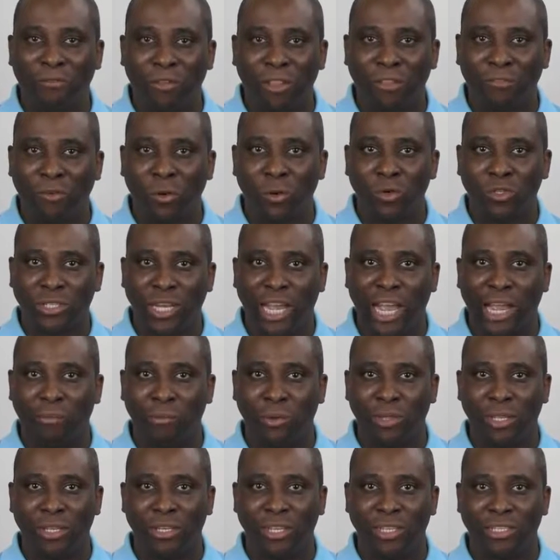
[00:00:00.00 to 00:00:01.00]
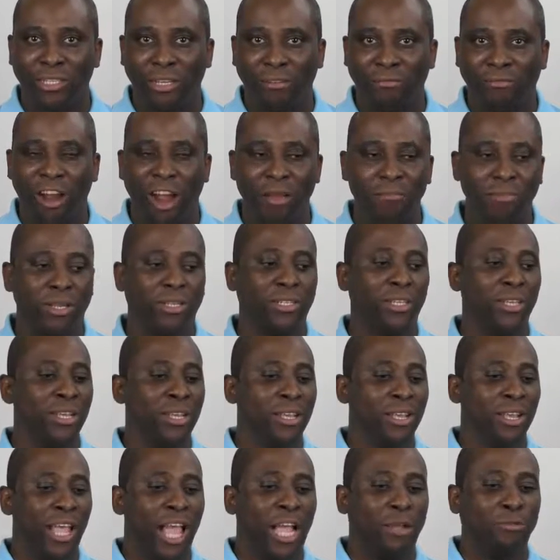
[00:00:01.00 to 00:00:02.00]
for the first time within this environment.
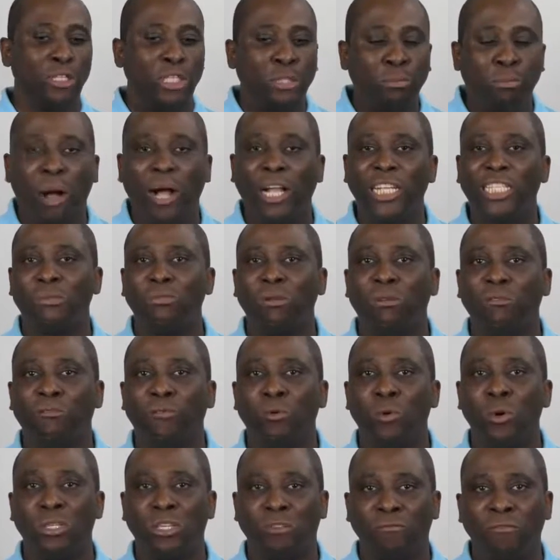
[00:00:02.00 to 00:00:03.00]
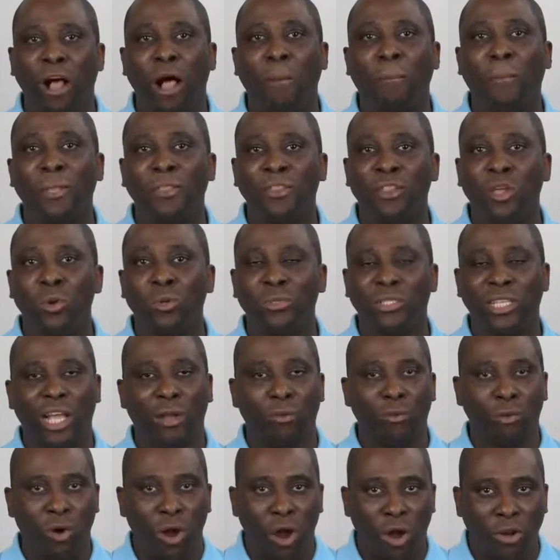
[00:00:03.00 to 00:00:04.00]
I was responsible for developing those
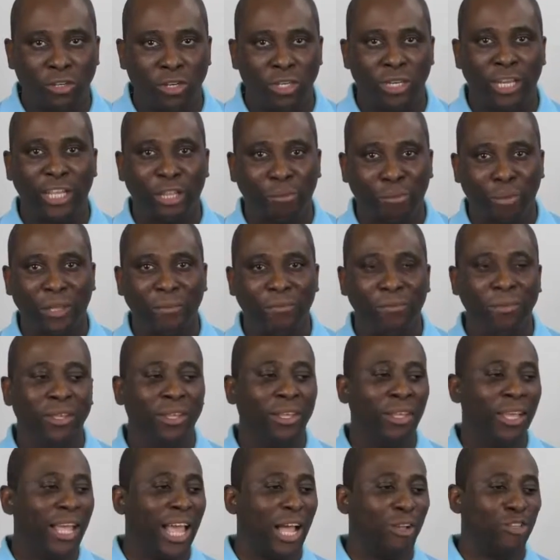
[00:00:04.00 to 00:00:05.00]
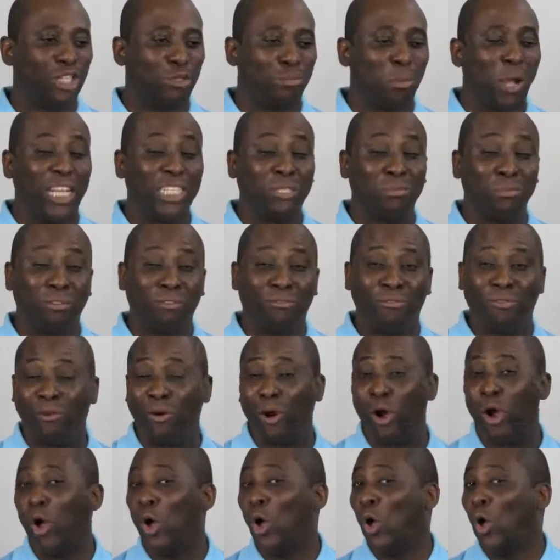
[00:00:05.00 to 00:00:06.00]
that were underneath me. I was responsible
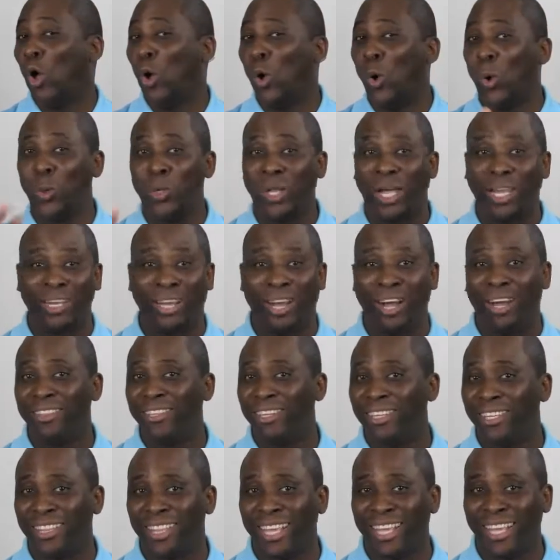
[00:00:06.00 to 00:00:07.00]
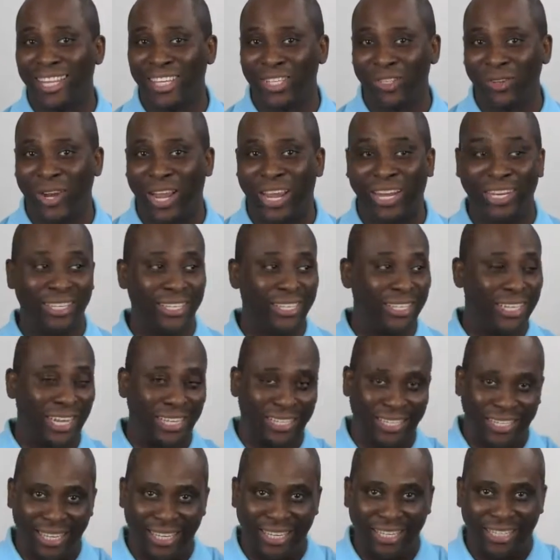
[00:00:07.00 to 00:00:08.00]
for a whole lot of other things, right?
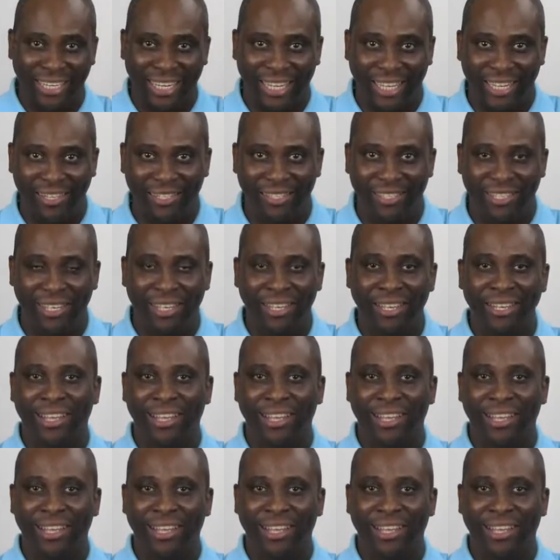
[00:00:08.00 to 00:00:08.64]
Desking deals,